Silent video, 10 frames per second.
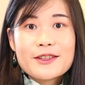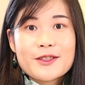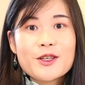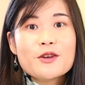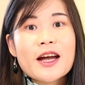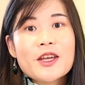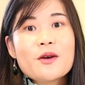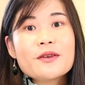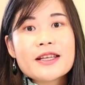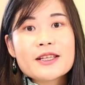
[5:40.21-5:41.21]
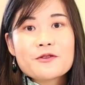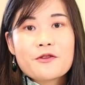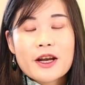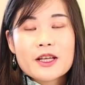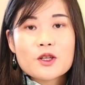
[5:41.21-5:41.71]
So you can use this
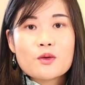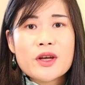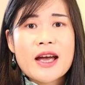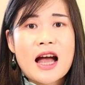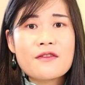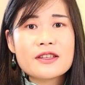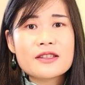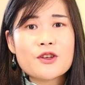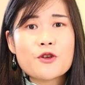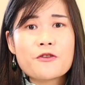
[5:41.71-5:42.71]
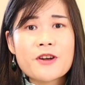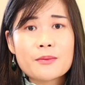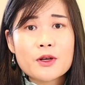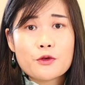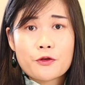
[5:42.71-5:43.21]
phrase when you haven't seen your
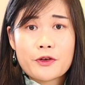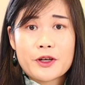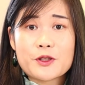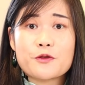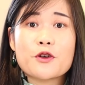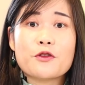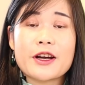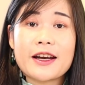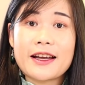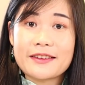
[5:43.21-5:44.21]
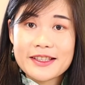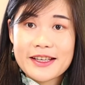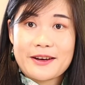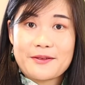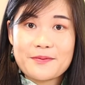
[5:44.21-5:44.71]
family or friends for a very long
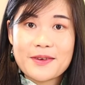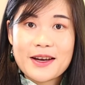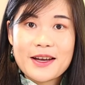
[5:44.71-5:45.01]
time.